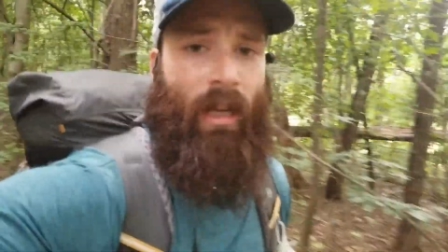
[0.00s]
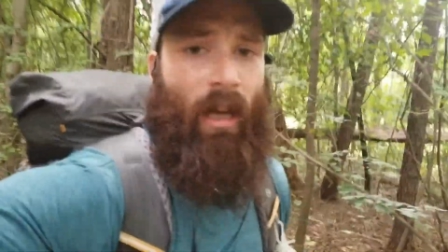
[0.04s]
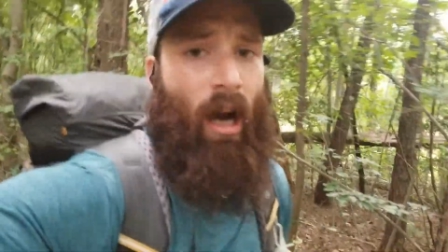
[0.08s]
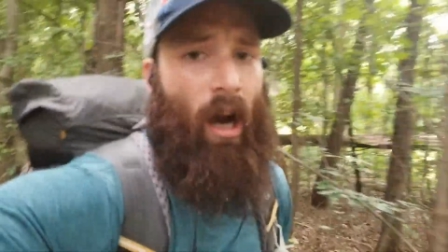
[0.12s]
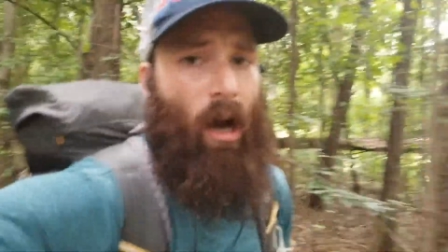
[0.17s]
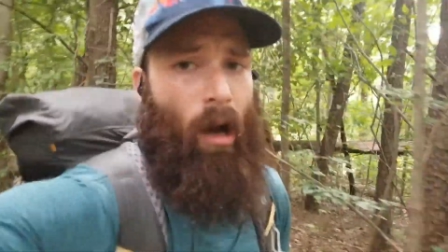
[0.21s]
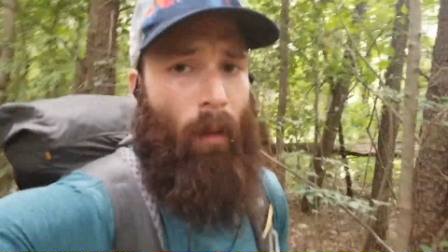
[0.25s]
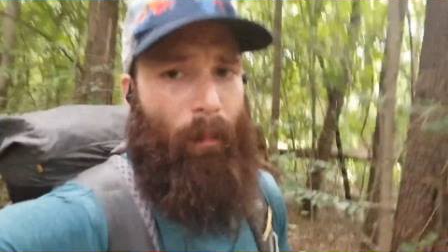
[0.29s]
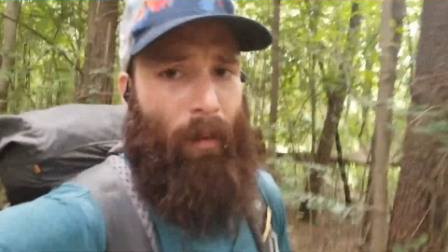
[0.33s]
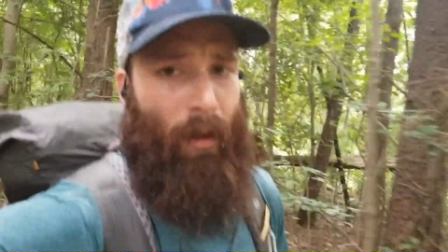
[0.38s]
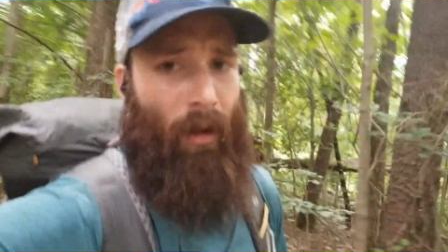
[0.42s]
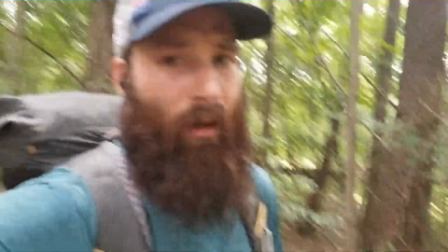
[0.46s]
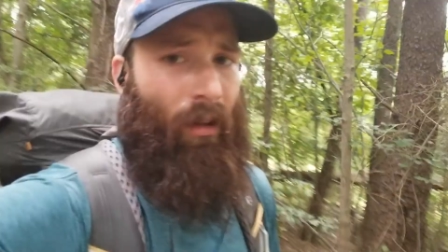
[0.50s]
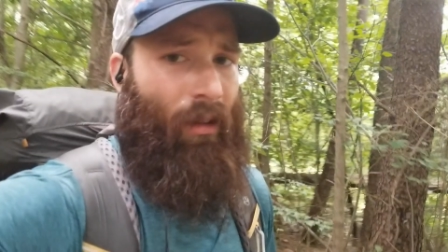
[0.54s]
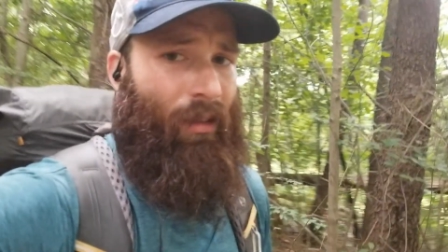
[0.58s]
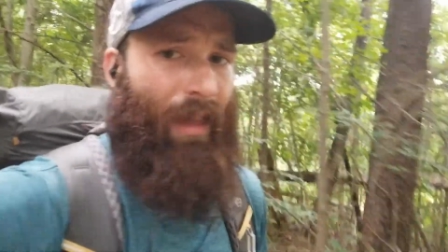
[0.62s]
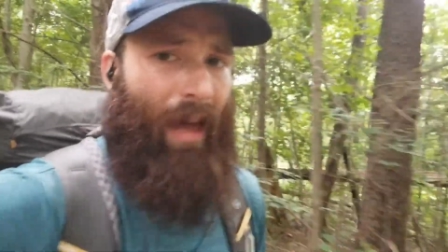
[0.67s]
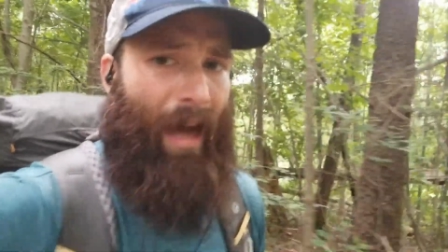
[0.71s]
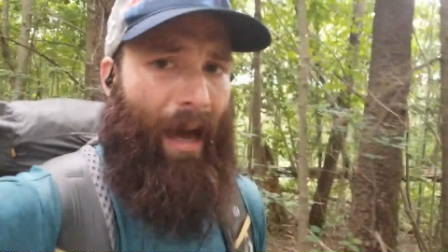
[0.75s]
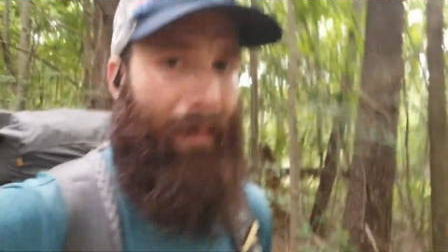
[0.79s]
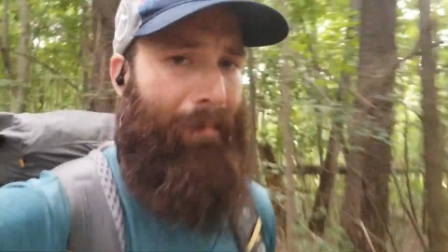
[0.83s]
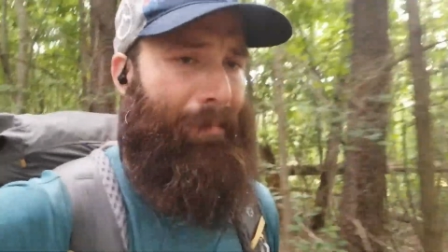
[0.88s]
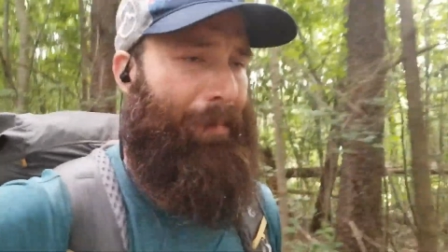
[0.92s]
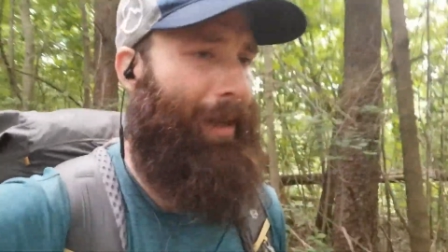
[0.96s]
up and all
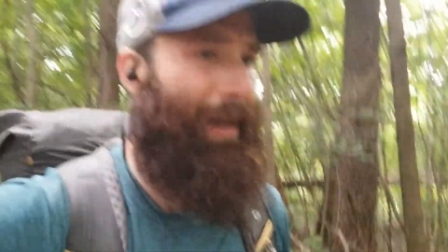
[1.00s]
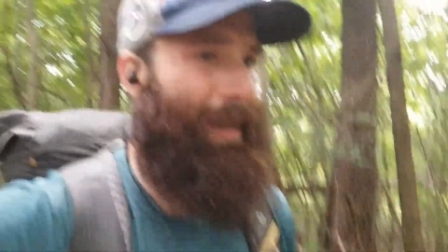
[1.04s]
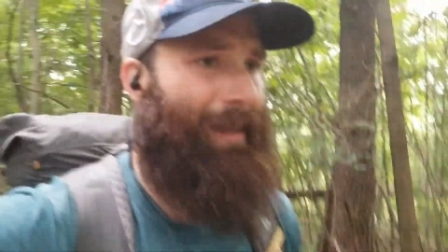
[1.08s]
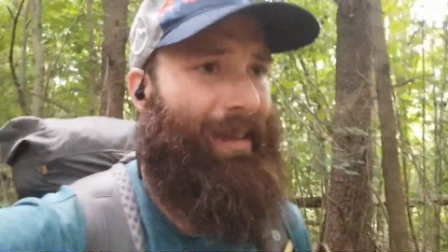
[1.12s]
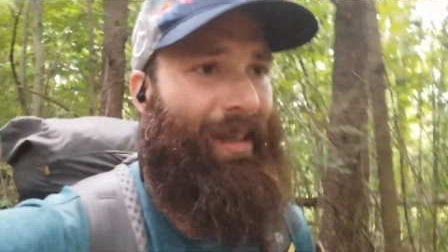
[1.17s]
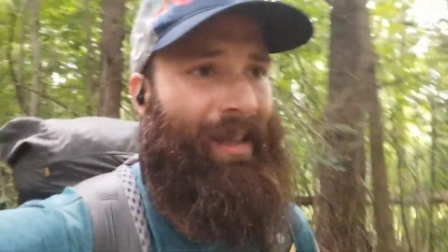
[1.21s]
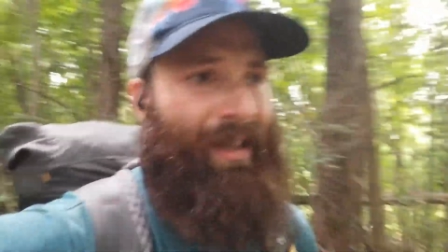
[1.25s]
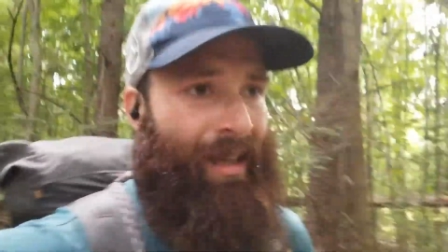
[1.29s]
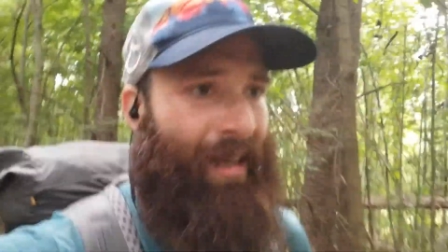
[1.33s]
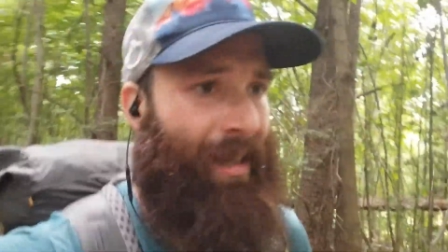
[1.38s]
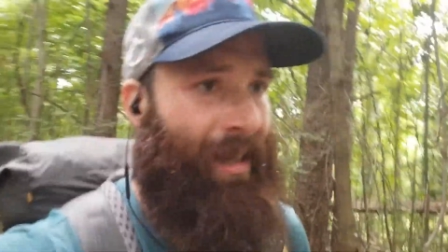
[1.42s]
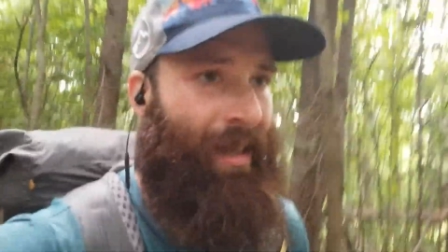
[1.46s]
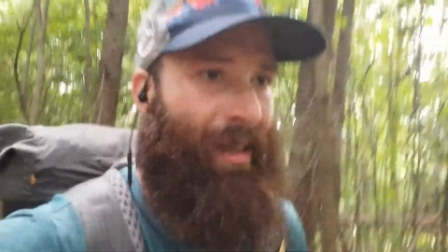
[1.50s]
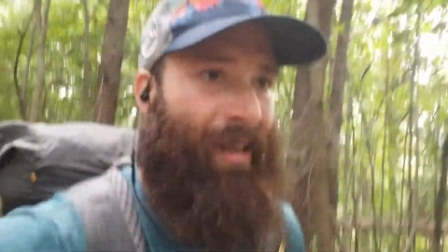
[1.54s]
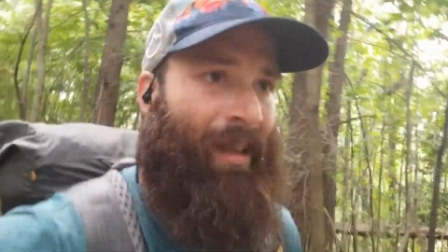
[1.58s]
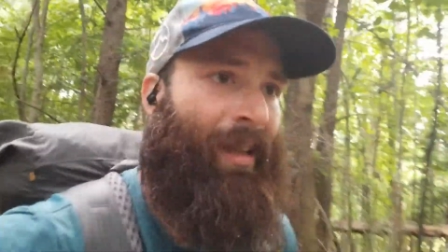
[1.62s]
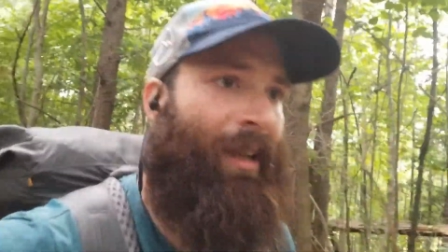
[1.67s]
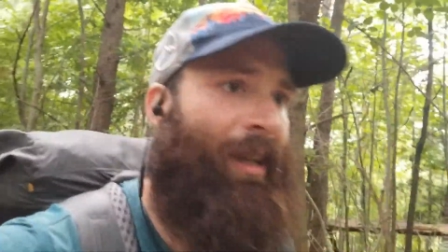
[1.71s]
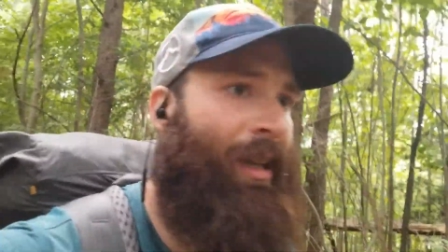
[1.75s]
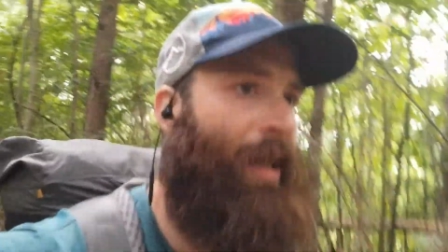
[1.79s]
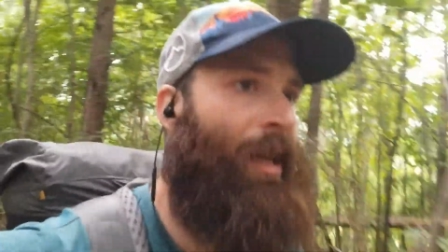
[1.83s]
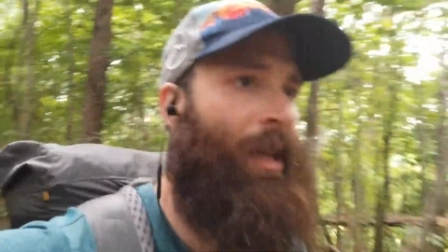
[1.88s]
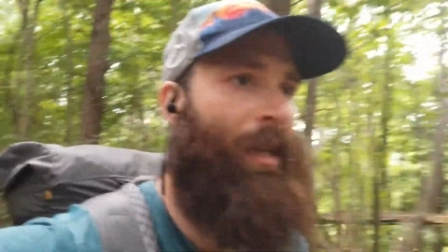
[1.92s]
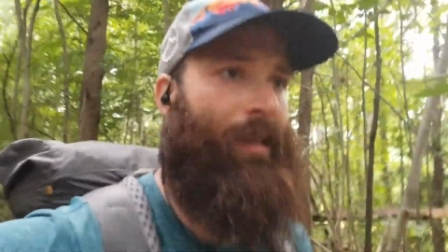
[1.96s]
that, but
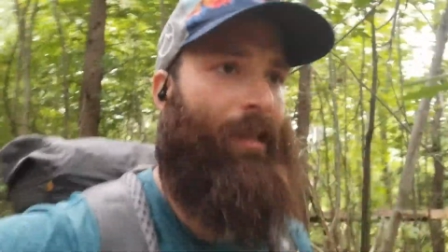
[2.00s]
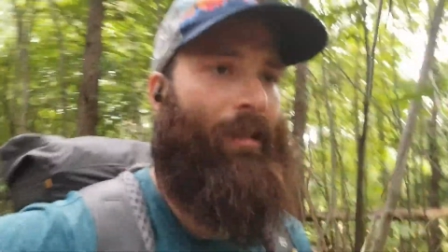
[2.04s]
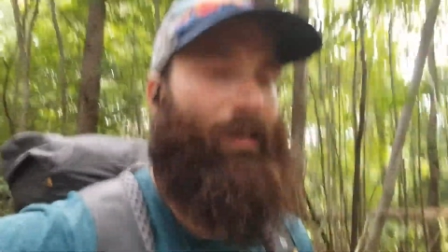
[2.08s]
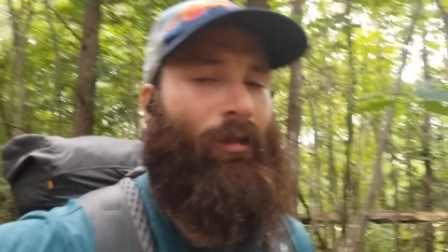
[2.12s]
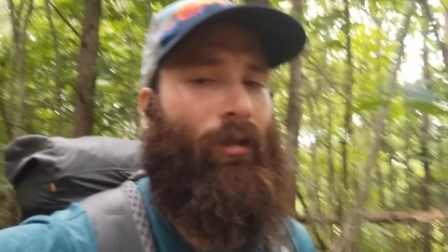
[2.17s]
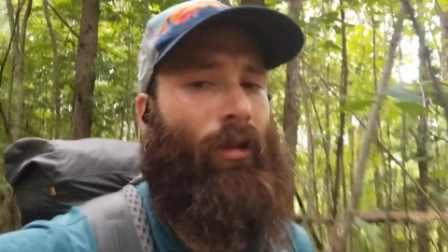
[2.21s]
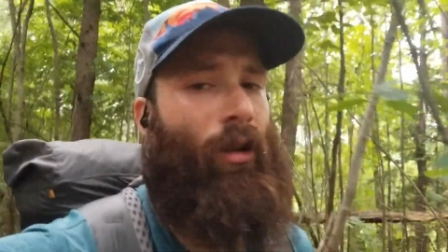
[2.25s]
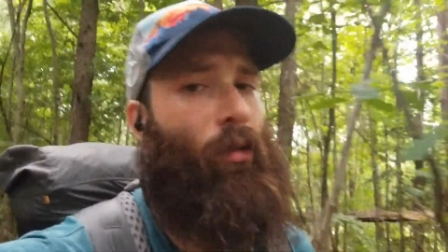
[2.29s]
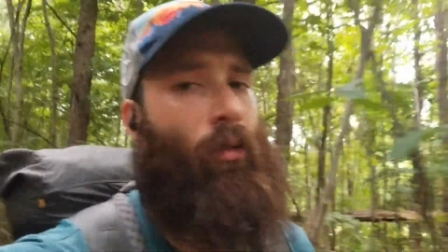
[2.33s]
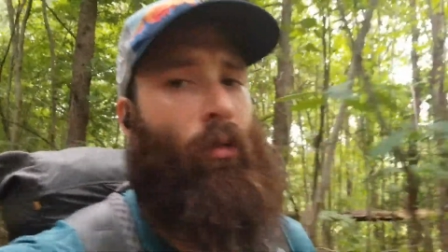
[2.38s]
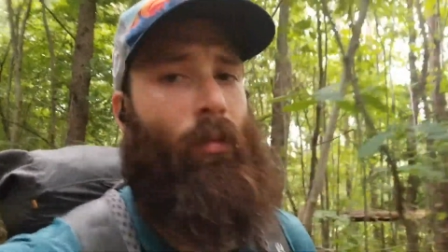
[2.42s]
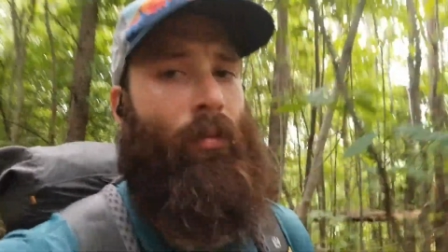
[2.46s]
the trail will